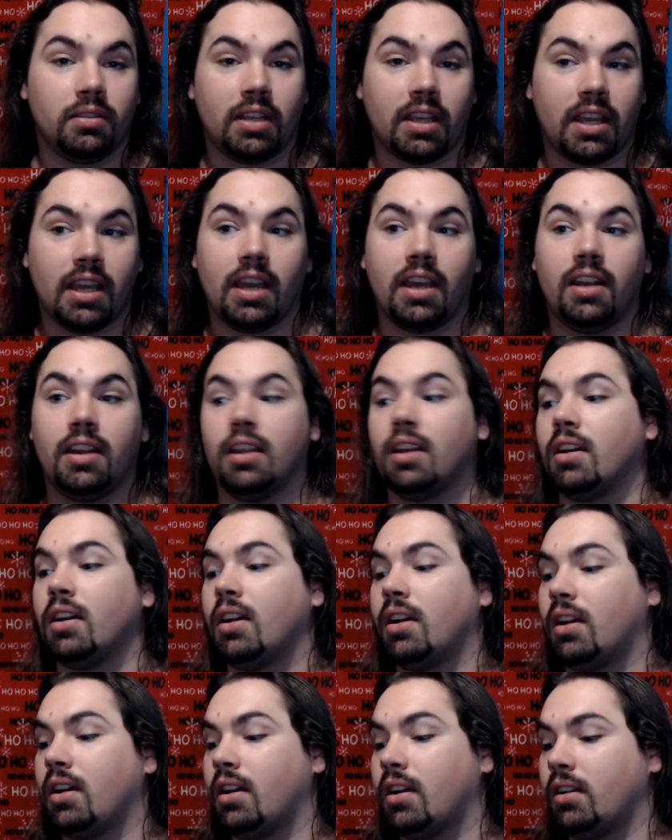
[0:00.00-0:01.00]
can
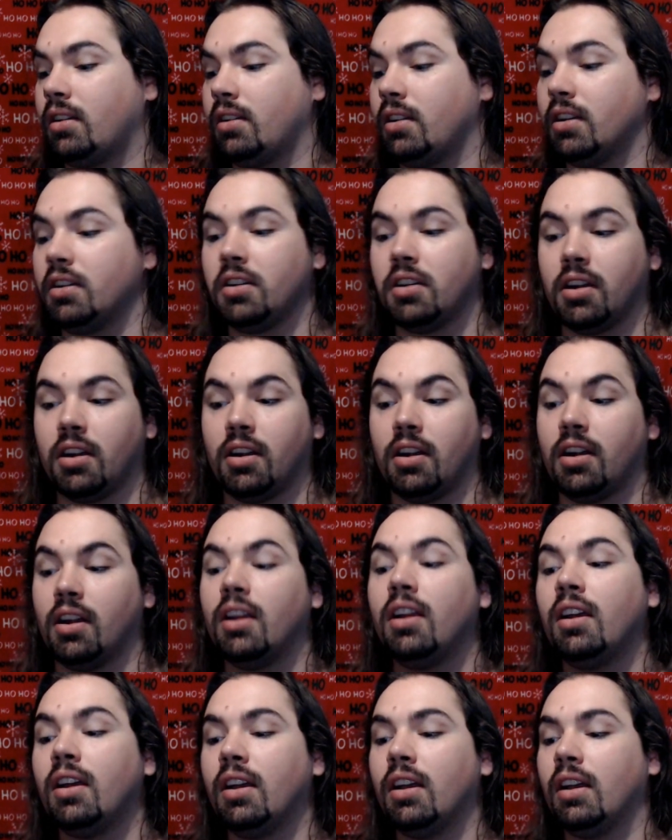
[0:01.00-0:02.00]

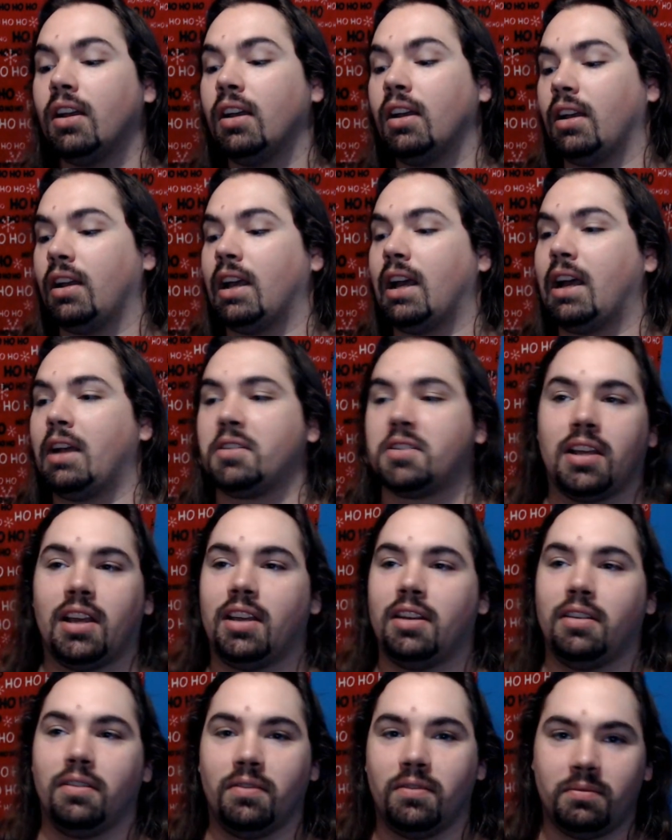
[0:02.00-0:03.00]
incur
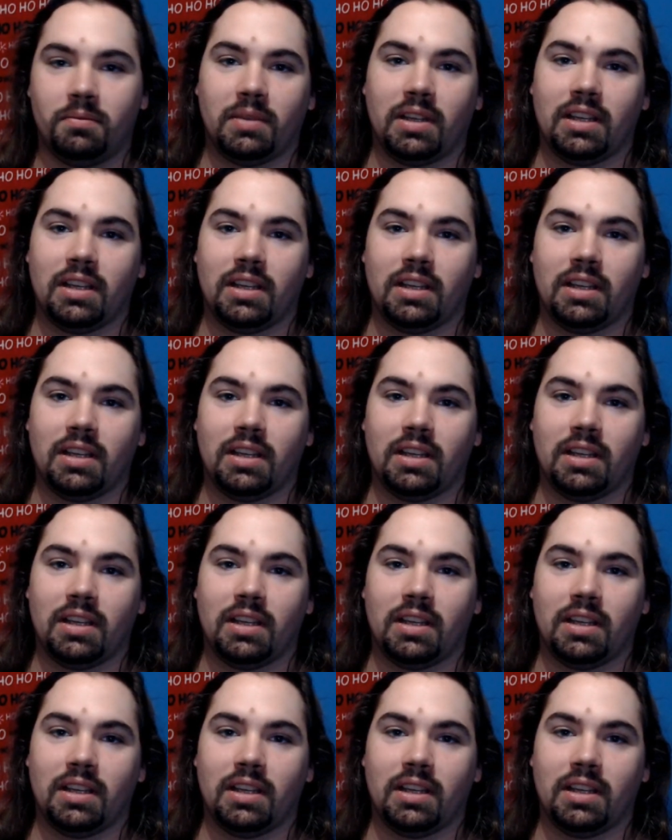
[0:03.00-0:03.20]
outside of,